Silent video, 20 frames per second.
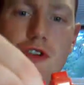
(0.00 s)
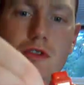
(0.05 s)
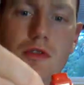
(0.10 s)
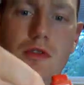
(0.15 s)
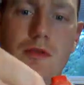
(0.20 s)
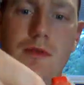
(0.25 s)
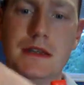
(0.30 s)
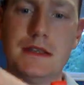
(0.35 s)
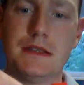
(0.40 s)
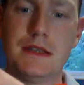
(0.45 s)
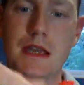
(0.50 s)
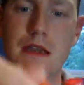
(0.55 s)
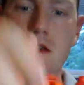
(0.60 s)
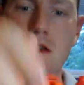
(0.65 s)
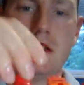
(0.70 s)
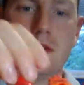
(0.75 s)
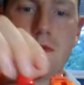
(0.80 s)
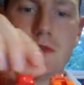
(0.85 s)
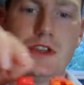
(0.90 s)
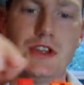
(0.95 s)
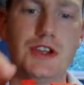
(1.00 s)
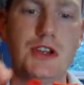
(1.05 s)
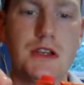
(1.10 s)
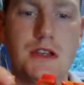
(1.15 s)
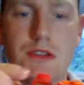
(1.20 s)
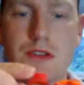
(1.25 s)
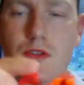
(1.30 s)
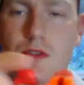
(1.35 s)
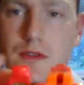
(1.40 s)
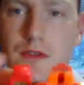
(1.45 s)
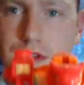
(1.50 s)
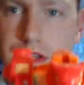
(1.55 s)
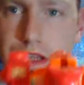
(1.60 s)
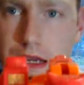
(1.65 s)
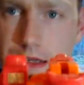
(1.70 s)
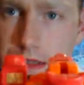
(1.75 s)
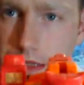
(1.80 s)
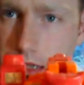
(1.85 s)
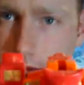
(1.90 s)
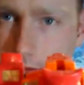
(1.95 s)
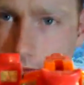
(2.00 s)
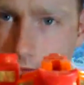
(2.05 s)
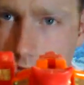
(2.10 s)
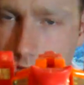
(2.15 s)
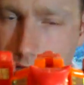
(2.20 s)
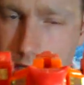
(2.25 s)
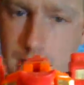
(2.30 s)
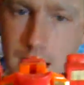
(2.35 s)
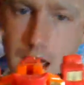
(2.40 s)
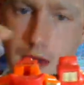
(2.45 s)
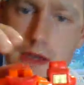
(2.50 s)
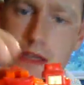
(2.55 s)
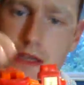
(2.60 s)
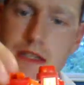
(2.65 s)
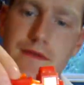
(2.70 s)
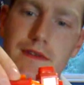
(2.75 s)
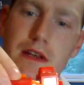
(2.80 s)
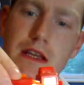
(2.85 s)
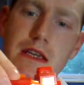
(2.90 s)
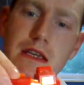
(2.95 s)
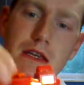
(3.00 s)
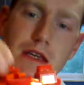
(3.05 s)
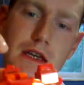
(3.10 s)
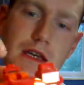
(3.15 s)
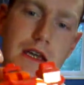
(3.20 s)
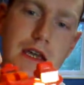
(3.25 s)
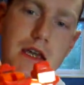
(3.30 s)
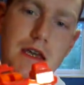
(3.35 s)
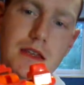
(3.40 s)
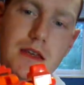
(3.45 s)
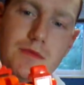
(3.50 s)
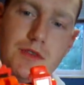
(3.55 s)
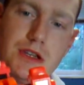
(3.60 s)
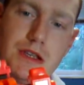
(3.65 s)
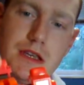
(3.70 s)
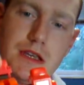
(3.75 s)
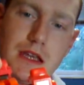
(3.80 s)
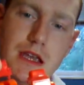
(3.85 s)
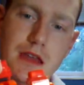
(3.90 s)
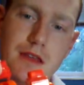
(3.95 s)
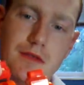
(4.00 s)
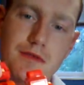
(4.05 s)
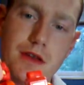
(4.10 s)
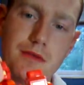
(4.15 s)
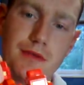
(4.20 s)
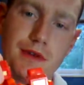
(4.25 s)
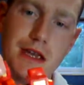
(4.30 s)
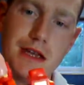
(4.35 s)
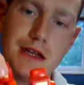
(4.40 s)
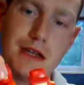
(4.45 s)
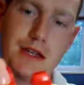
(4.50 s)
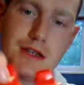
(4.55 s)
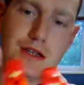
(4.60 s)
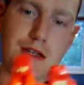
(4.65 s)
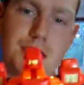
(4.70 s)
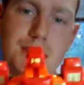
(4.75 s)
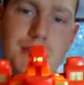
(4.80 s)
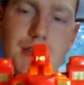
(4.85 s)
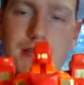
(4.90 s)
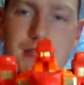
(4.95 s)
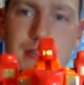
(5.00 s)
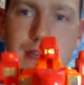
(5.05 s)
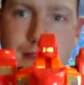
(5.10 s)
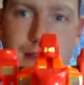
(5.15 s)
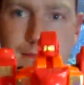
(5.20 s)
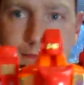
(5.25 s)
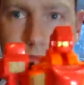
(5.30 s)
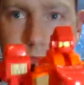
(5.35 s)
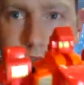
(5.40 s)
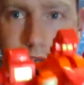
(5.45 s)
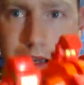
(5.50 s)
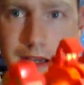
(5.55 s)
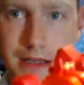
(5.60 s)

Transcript: push it all the way down into position. It sort of stays there fairly cohesively. Then we're just going to get the robot head and just tuck it up.